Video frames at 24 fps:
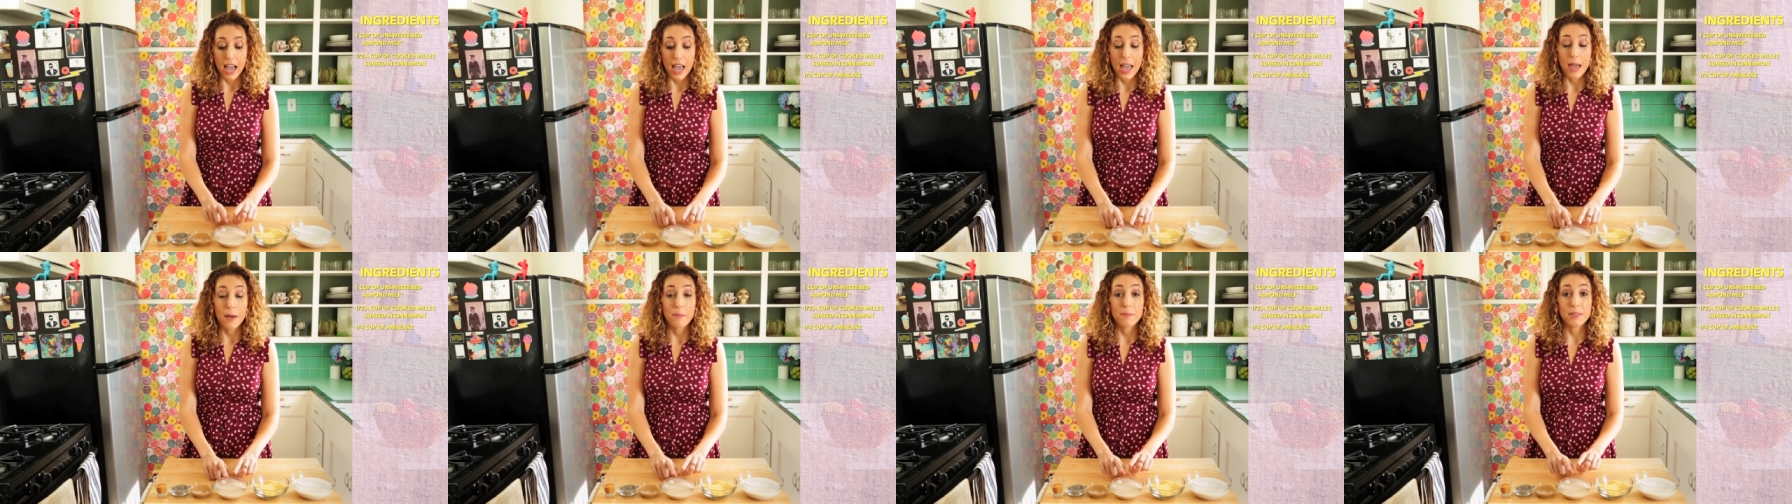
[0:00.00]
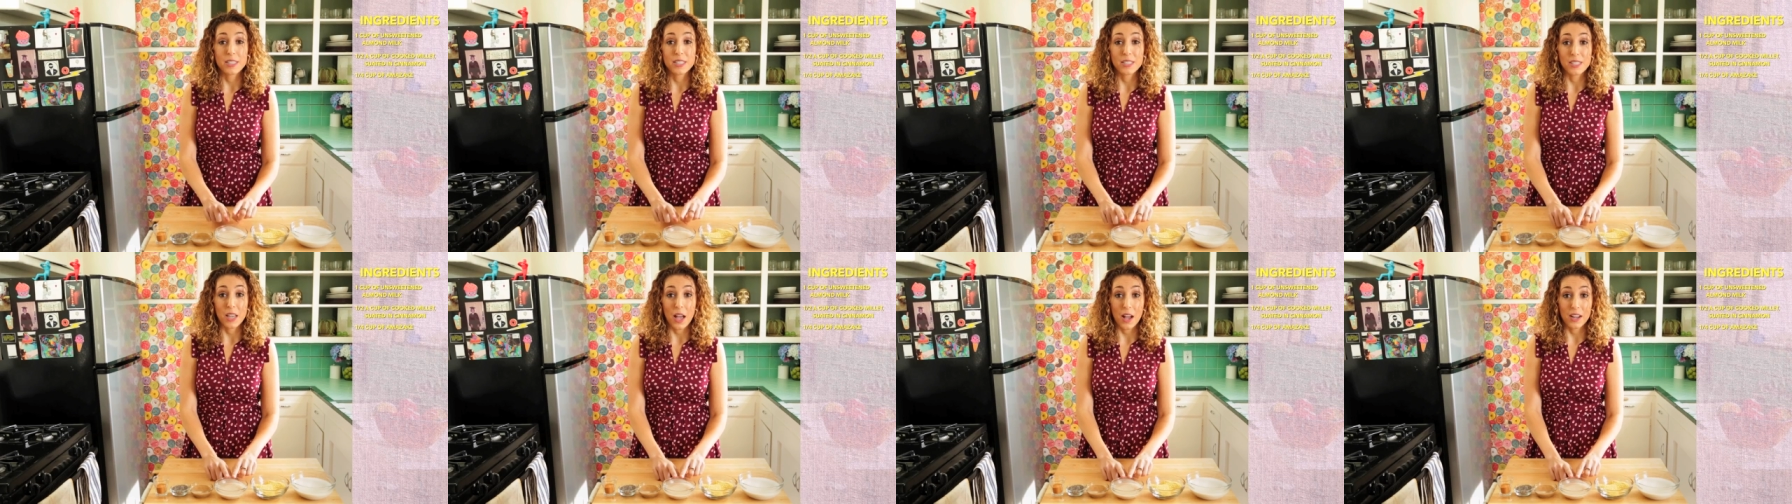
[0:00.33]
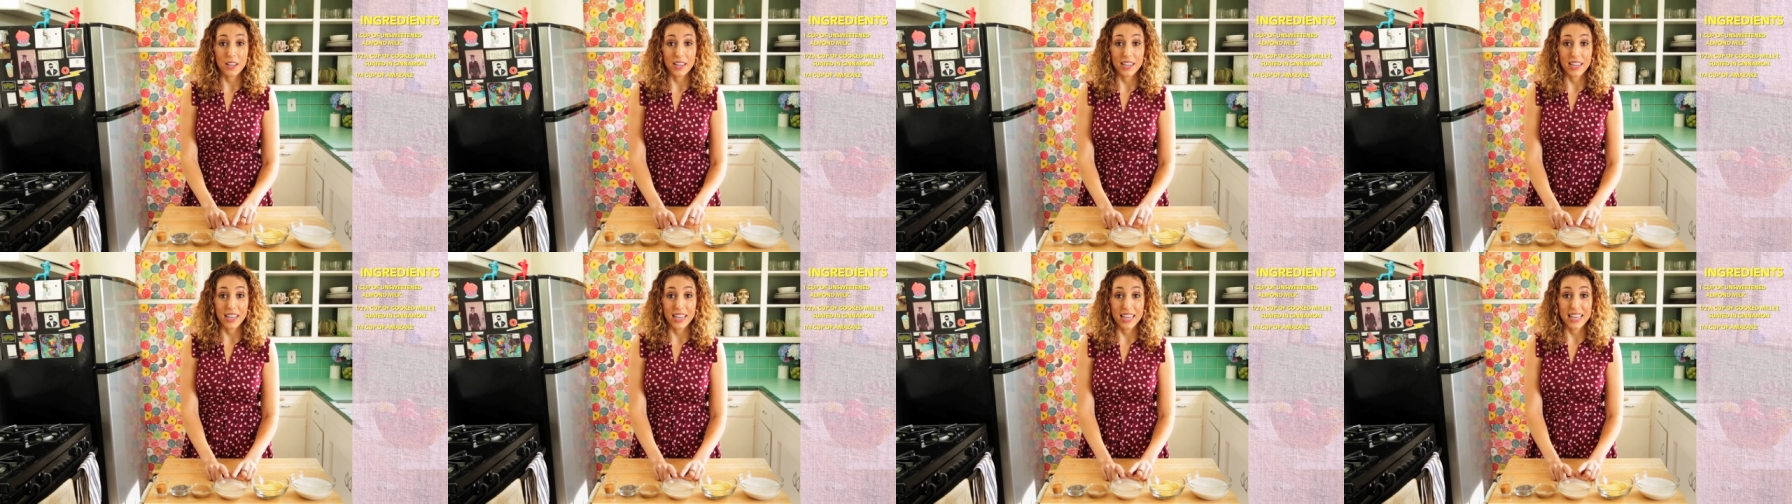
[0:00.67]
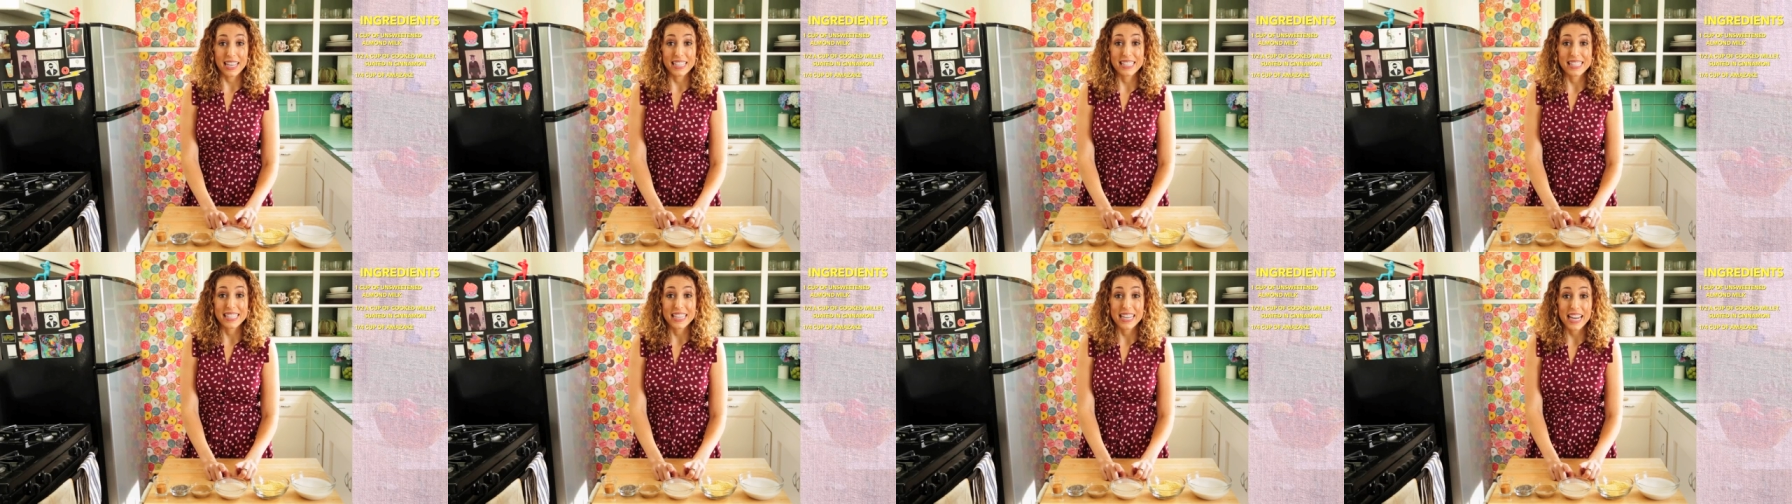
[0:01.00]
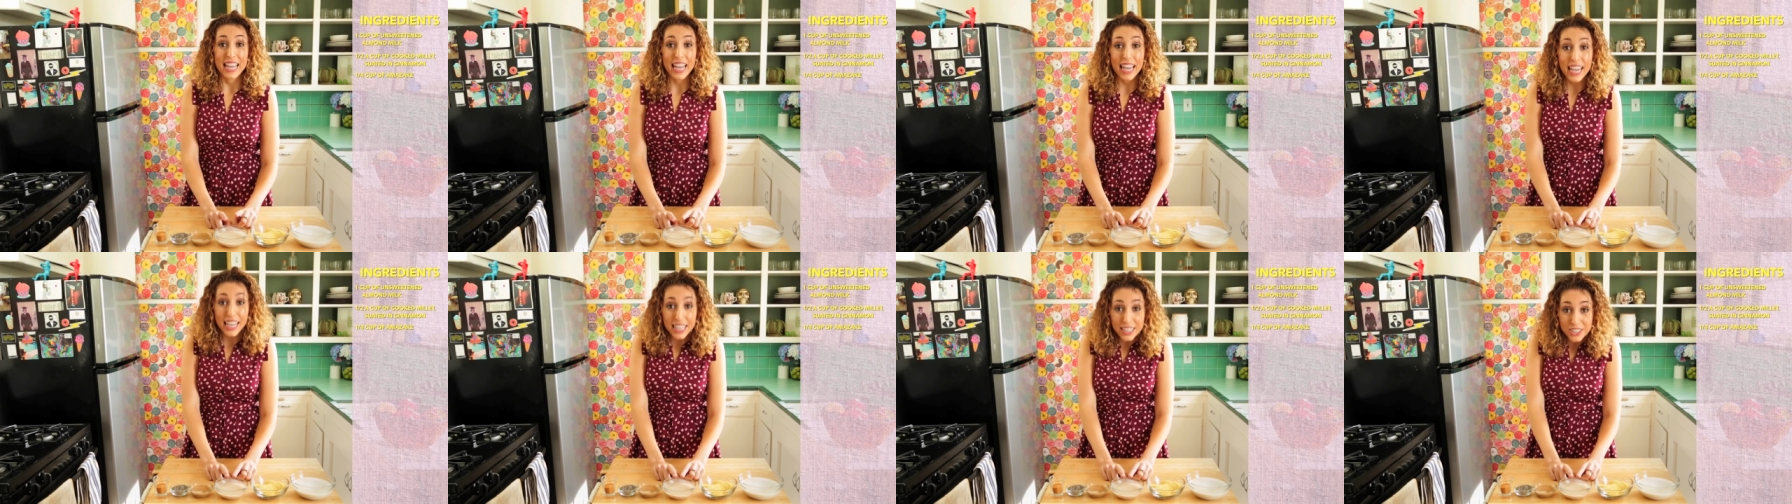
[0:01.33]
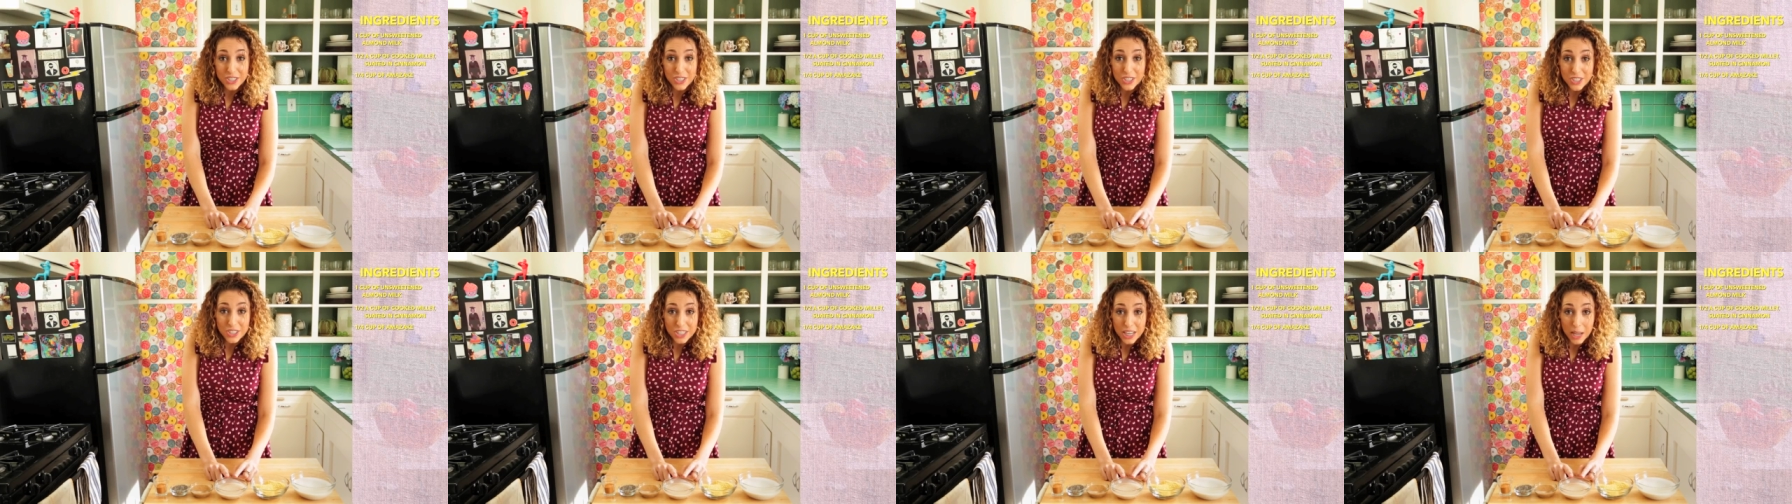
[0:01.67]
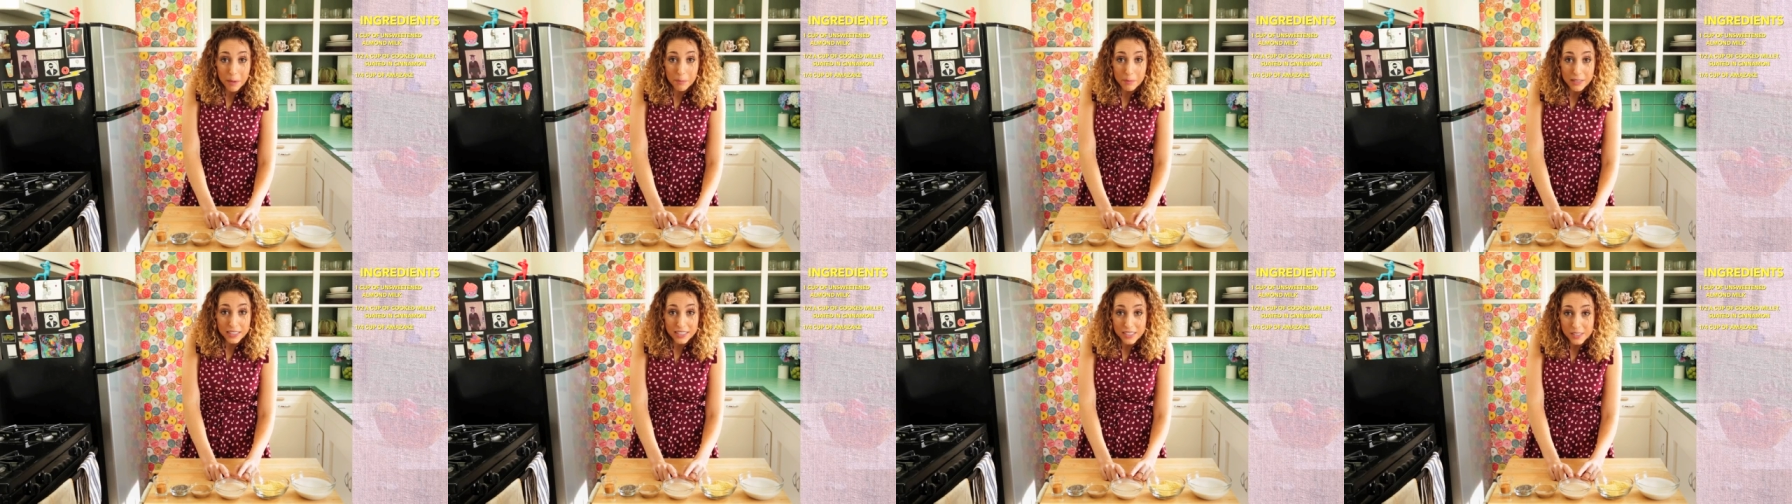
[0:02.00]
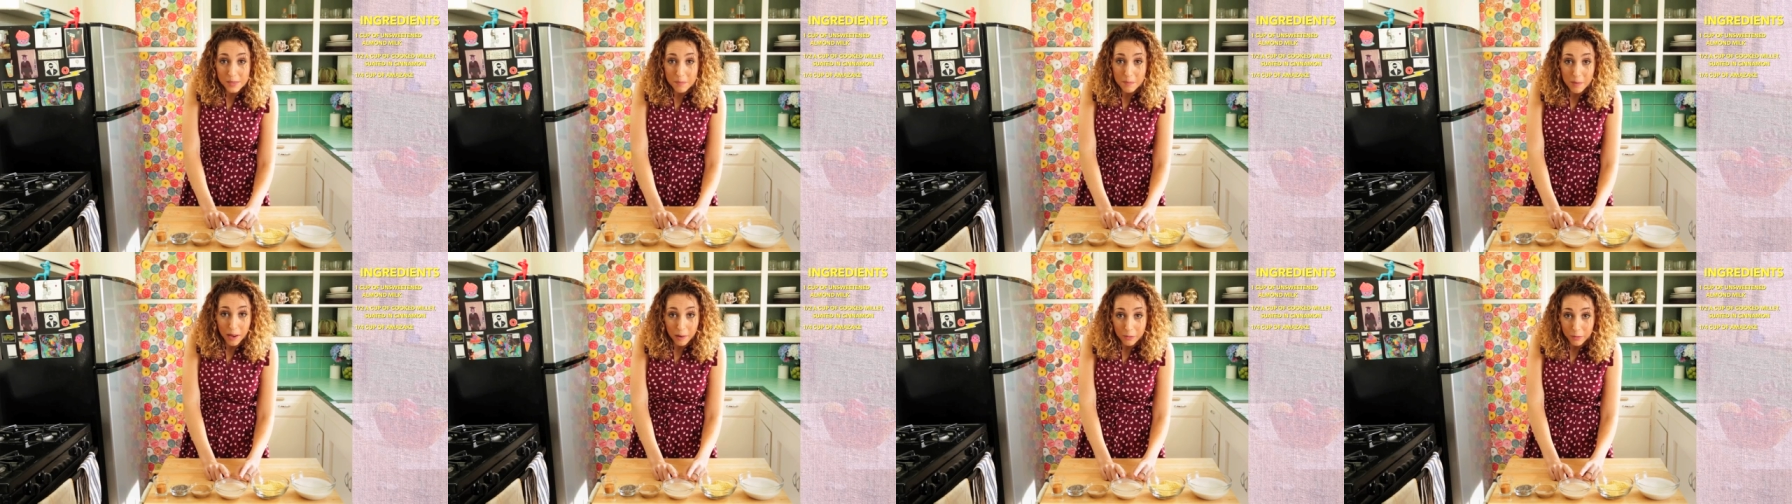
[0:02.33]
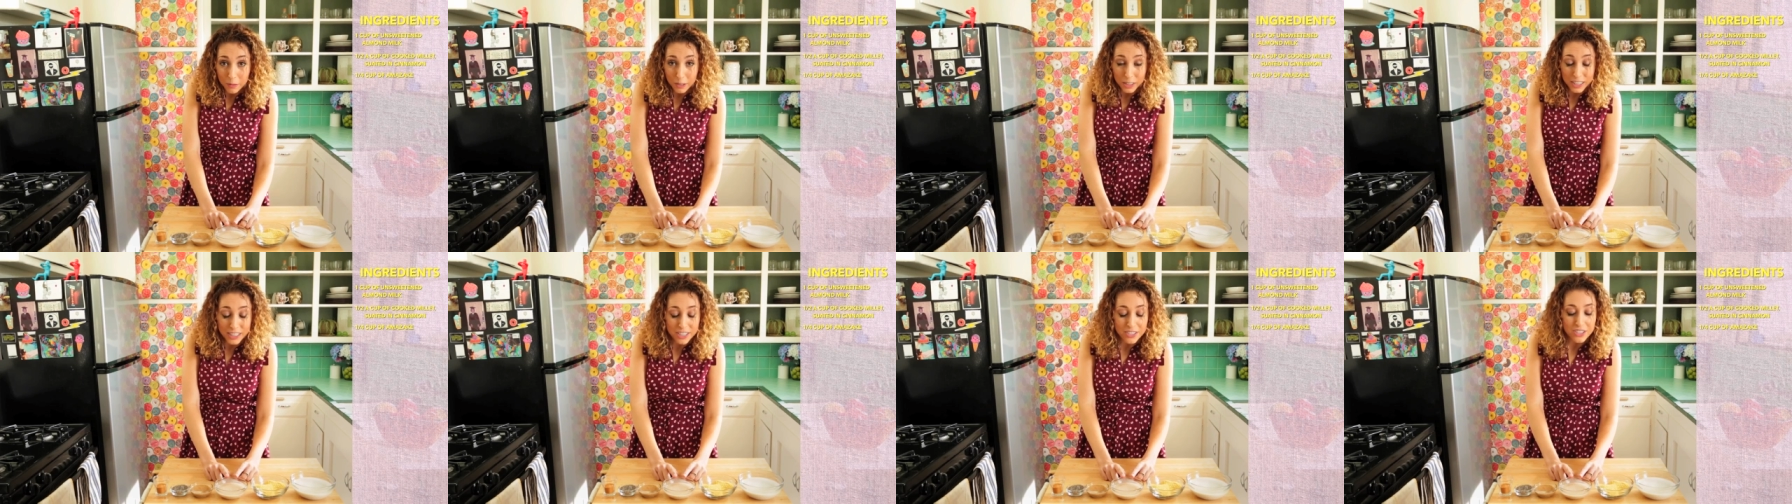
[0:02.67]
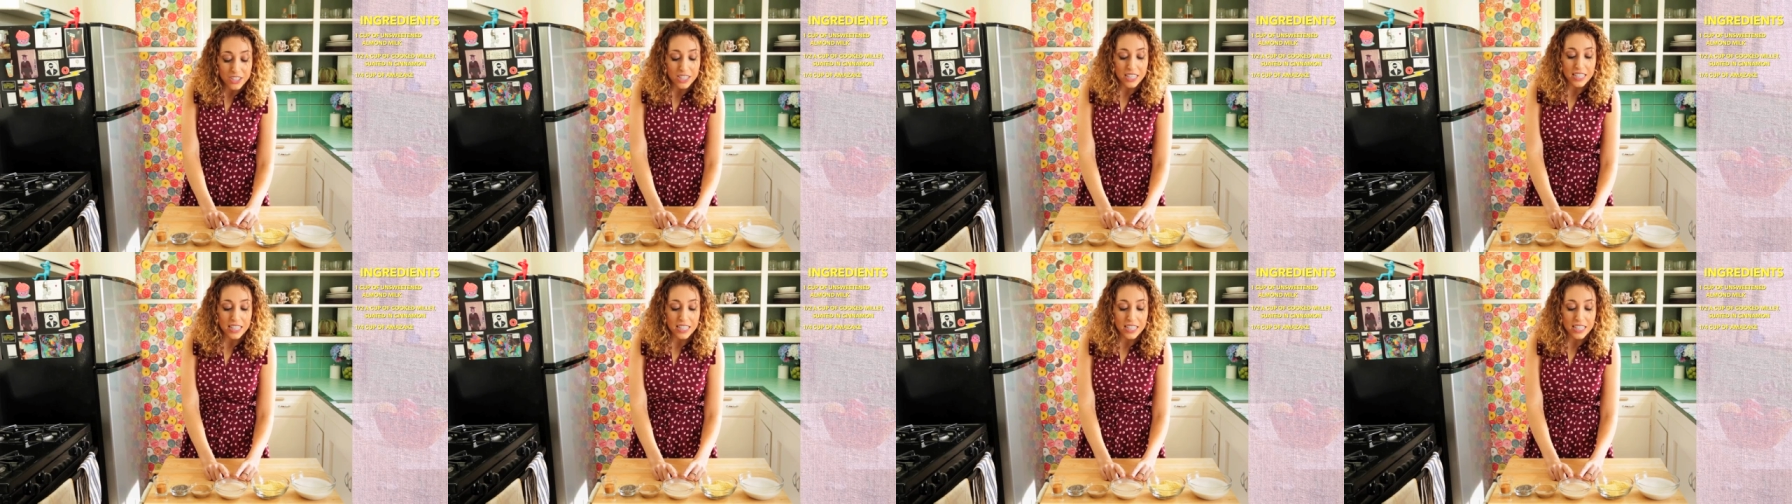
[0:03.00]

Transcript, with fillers: Amazake. It's an ancient Japanese beverage.